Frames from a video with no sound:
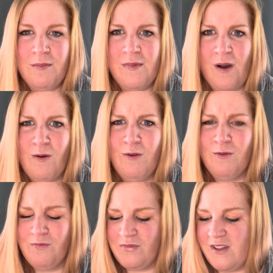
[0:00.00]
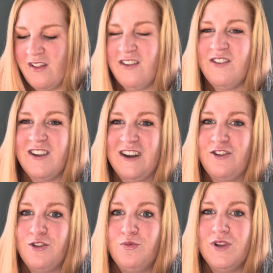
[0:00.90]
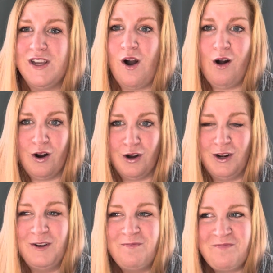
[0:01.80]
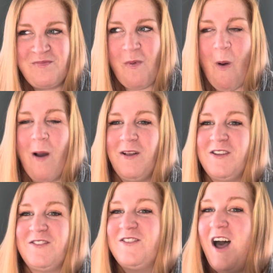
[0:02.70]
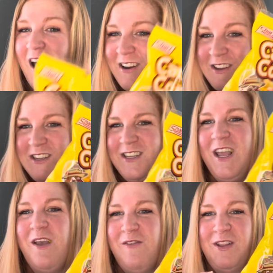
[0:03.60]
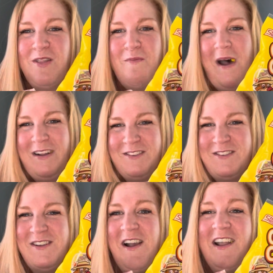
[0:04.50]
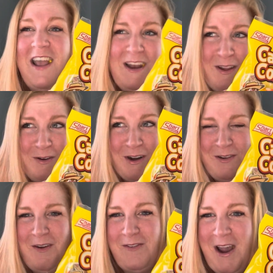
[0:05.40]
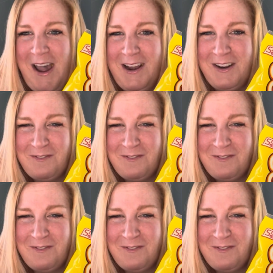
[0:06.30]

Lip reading: Oh, this is actually really hard. This is not even the best candy corn I've ever had.